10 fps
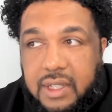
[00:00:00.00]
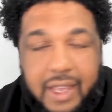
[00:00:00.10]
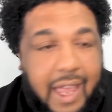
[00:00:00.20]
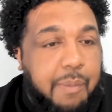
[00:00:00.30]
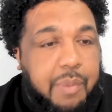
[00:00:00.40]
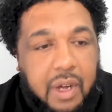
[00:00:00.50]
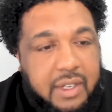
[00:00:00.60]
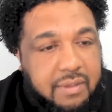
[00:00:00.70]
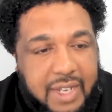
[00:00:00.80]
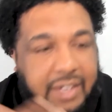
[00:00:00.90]
cap
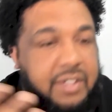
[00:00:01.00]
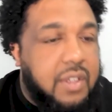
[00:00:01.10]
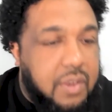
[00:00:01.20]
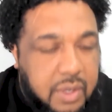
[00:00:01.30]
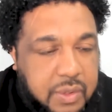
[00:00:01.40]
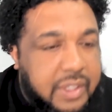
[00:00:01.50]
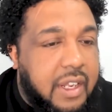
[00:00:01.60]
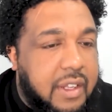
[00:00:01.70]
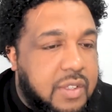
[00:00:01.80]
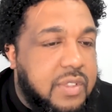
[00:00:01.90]
on dental or
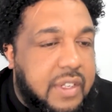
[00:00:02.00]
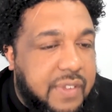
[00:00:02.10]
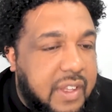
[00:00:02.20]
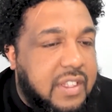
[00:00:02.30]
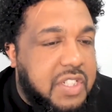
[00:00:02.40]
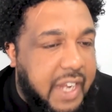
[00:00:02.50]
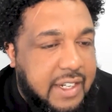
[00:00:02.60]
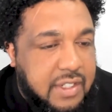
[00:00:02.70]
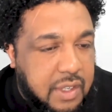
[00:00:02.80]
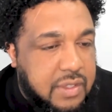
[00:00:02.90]
it's difficult to
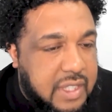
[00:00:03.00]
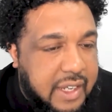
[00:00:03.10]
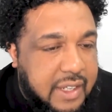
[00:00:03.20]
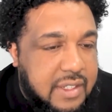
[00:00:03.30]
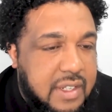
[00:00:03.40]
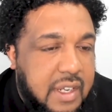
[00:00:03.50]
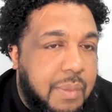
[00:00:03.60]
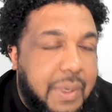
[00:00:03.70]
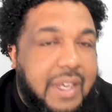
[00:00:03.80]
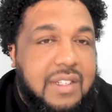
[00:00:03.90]
change those things
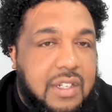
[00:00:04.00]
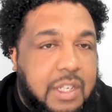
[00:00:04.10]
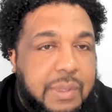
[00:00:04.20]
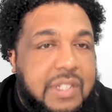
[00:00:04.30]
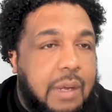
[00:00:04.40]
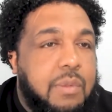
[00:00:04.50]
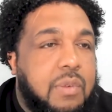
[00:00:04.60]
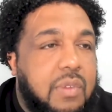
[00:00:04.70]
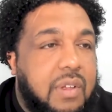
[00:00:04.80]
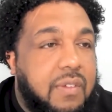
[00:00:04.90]
because there's going to be
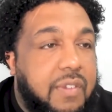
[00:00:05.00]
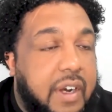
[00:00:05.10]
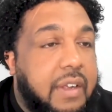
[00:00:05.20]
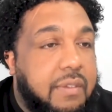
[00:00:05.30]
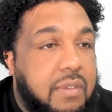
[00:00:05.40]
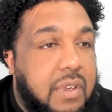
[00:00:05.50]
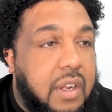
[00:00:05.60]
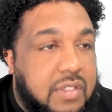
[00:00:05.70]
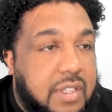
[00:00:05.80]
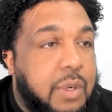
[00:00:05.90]
some
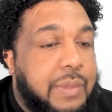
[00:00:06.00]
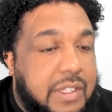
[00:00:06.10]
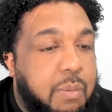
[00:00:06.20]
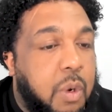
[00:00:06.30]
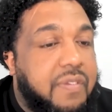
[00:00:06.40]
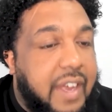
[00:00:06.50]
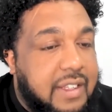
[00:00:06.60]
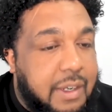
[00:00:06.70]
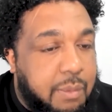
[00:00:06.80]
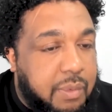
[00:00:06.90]
some group that's more
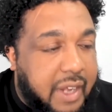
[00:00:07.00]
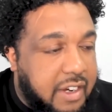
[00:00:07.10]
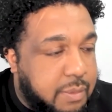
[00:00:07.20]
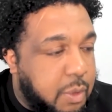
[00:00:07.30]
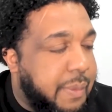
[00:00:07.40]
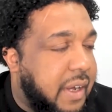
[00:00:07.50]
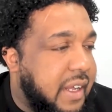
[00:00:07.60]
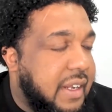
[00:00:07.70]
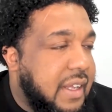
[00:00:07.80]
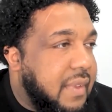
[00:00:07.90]
affected and cares more about
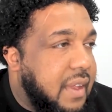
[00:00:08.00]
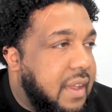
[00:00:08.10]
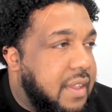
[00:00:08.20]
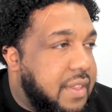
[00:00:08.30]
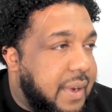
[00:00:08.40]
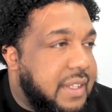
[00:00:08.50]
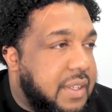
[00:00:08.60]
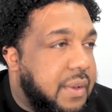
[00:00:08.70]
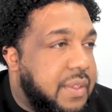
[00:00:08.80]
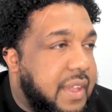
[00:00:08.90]
it. Although I
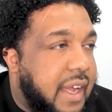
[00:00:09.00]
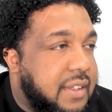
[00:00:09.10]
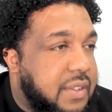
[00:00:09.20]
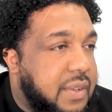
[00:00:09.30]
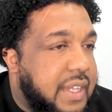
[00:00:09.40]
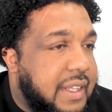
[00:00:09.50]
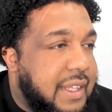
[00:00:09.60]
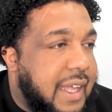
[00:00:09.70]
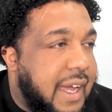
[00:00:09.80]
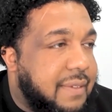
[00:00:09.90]
do think
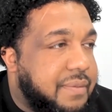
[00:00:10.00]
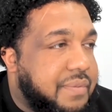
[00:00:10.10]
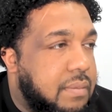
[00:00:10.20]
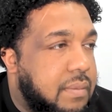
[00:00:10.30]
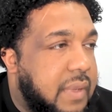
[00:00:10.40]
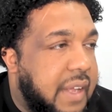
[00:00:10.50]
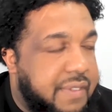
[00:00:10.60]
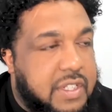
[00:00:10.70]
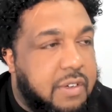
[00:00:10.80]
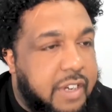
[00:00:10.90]
that if
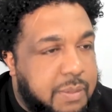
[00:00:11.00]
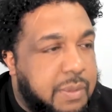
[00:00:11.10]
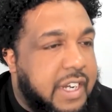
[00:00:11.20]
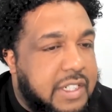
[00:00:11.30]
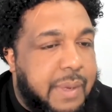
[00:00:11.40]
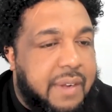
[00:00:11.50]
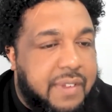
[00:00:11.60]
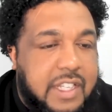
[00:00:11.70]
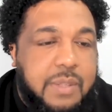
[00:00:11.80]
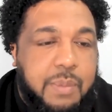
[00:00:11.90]
it's a reasonable change in
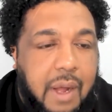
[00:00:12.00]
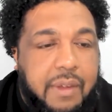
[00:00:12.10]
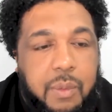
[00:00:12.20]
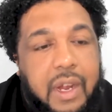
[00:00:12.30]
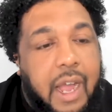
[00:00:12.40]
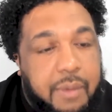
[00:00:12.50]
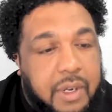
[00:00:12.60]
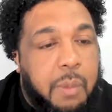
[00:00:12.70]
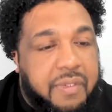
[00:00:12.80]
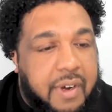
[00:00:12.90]
benefits, that's probably the way I would
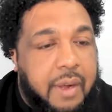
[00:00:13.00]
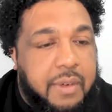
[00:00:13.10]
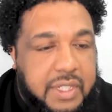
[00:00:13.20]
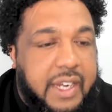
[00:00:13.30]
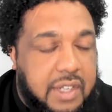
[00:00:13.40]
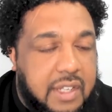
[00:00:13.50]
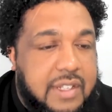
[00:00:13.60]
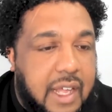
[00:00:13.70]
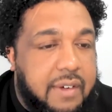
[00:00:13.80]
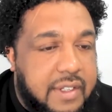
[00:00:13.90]
go before I would change on
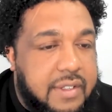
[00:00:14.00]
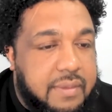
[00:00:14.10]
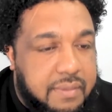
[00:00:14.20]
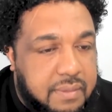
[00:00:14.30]
salaries.